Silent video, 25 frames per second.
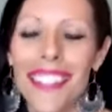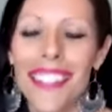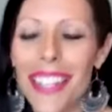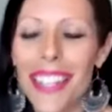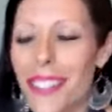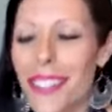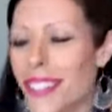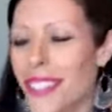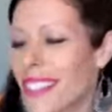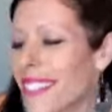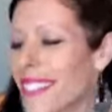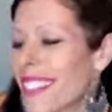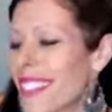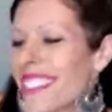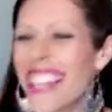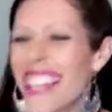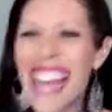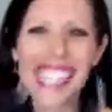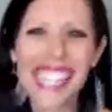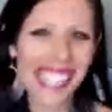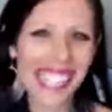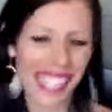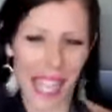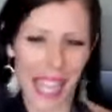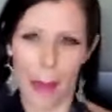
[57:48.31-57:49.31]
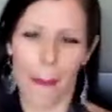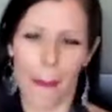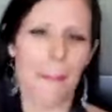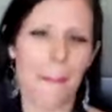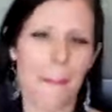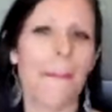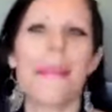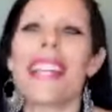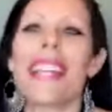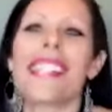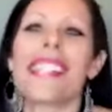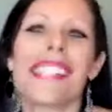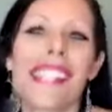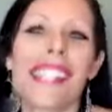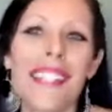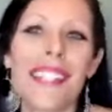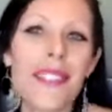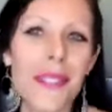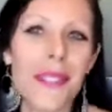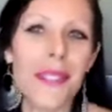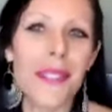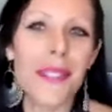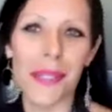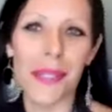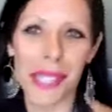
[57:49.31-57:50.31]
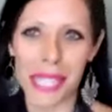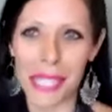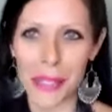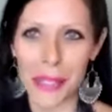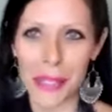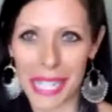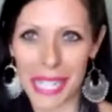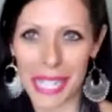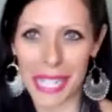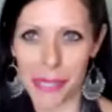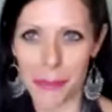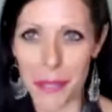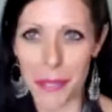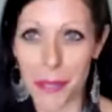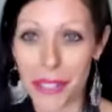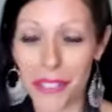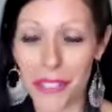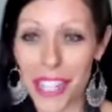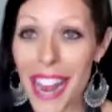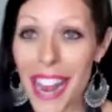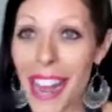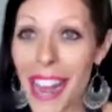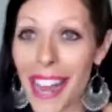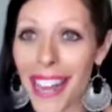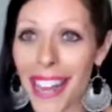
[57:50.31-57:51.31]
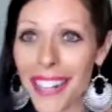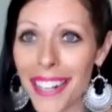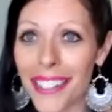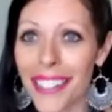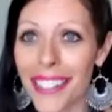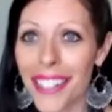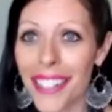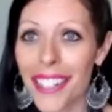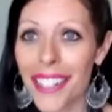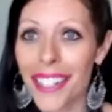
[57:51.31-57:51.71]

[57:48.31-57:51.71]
Like the last amazing, juiciest orgasm you've ever had,